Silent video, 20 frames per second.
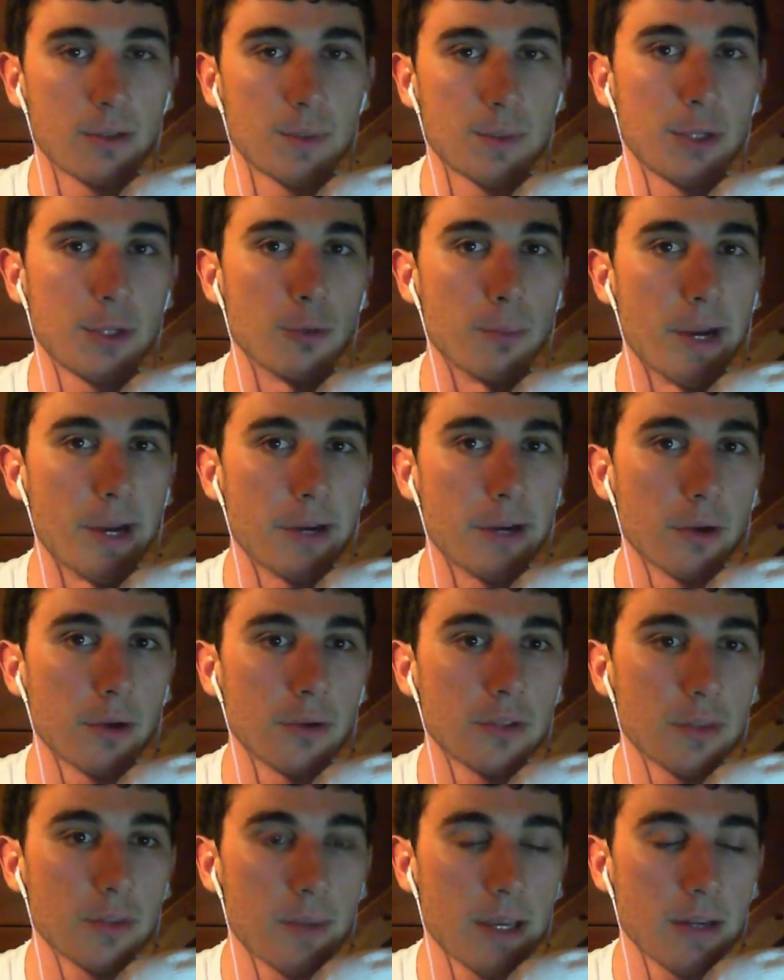
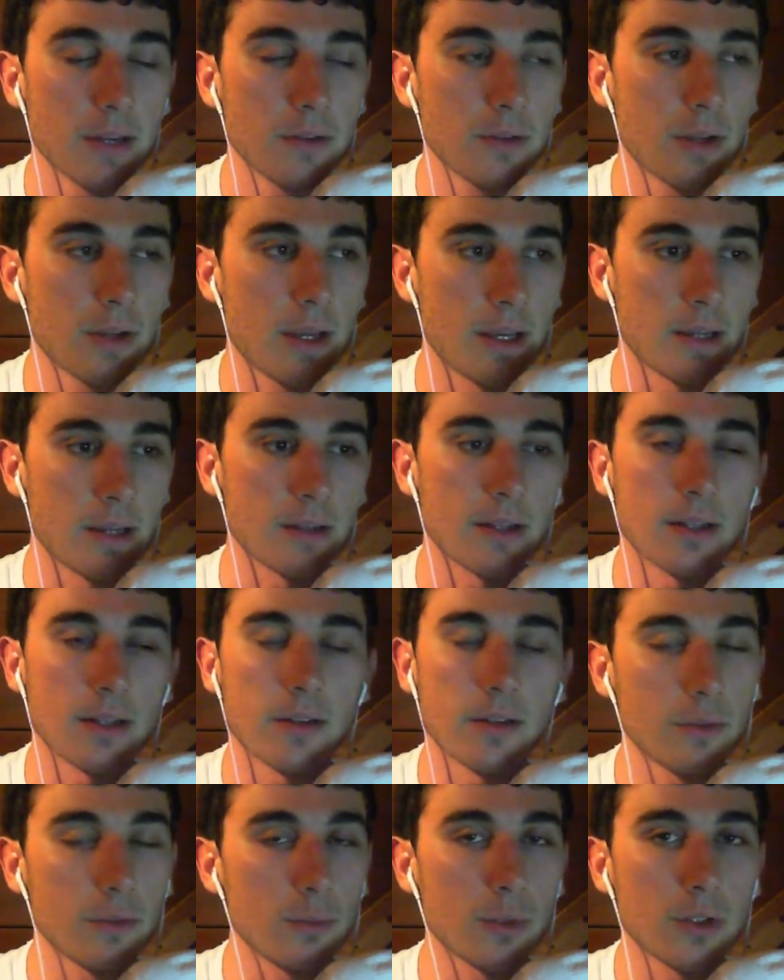micro demand, and I
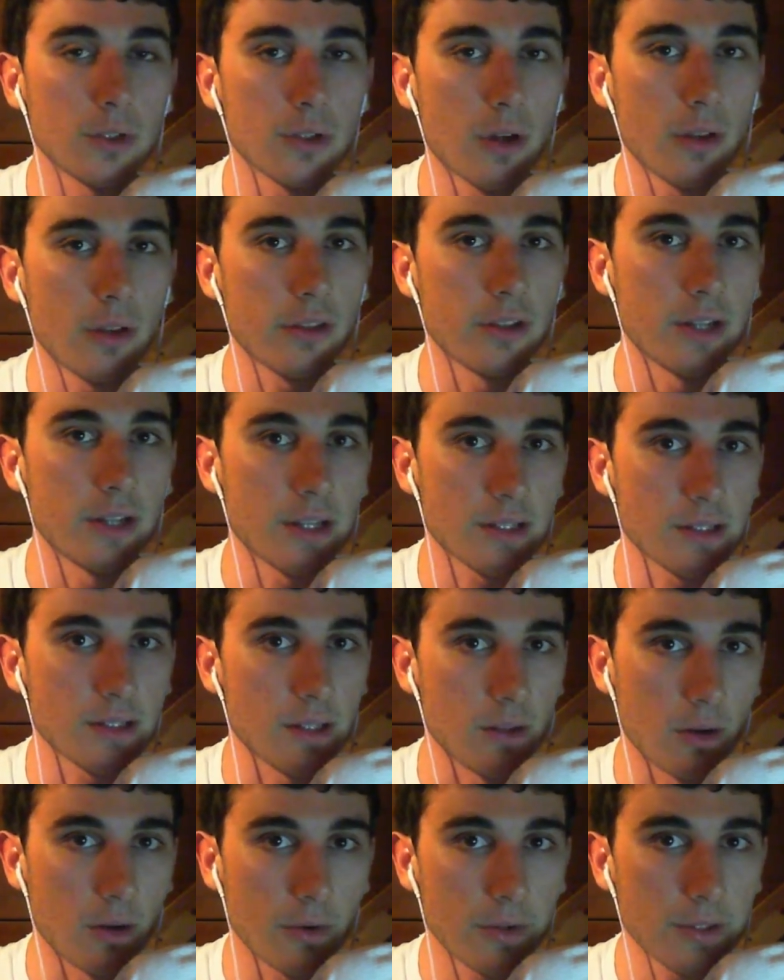definitely wouldn't call it the next
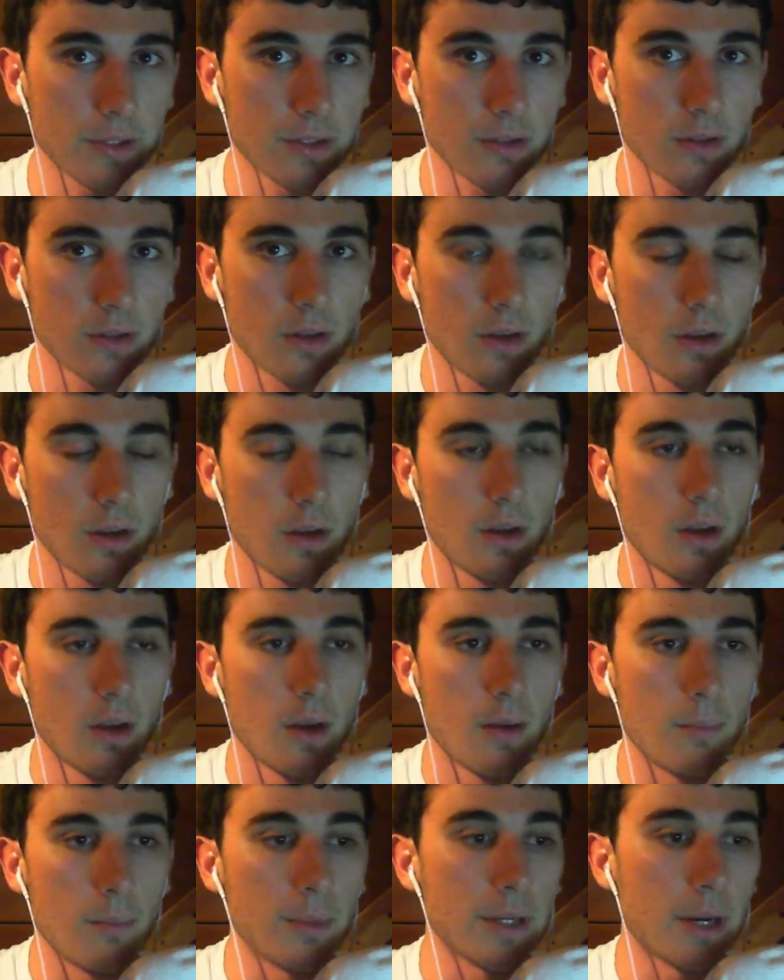Stellaris,
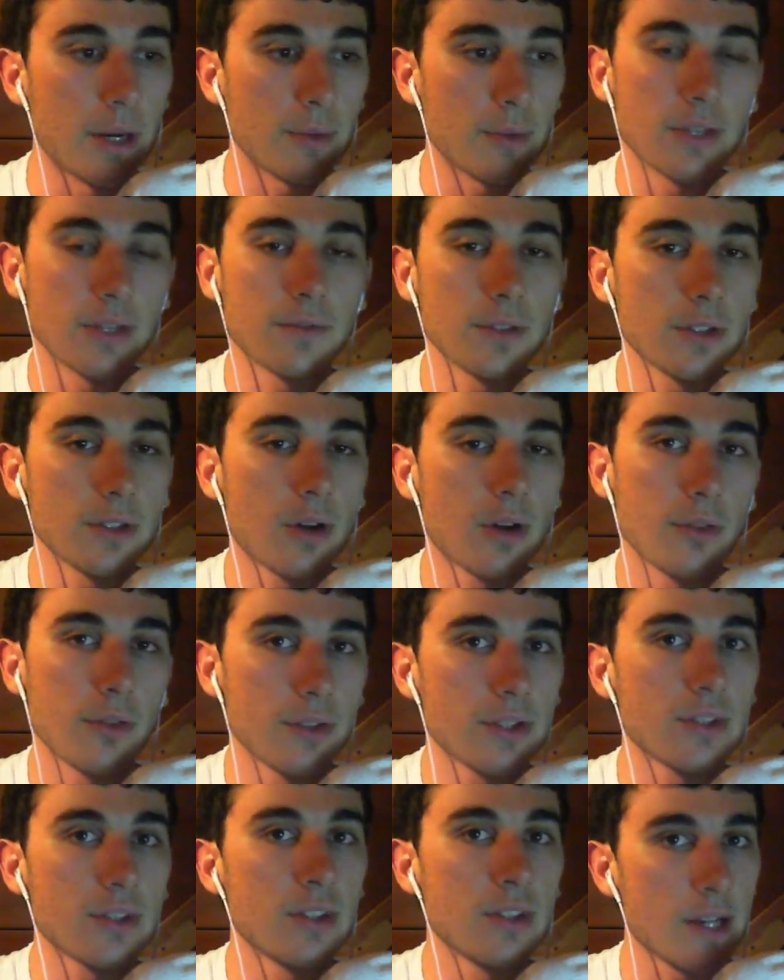but I would definitely call
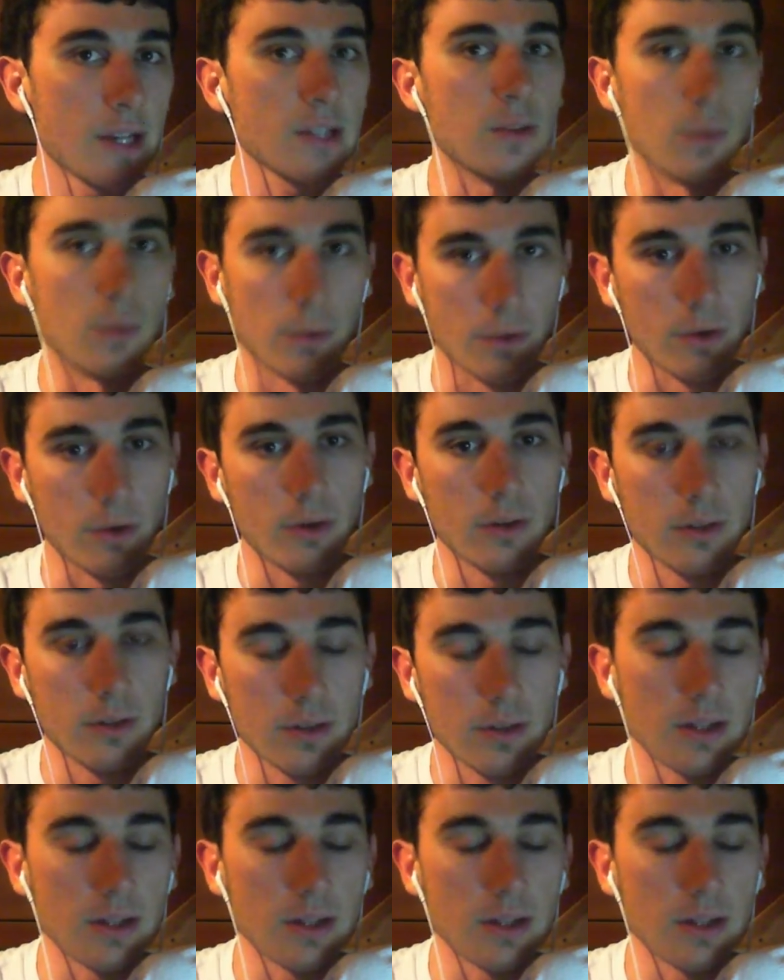this the next Northgard.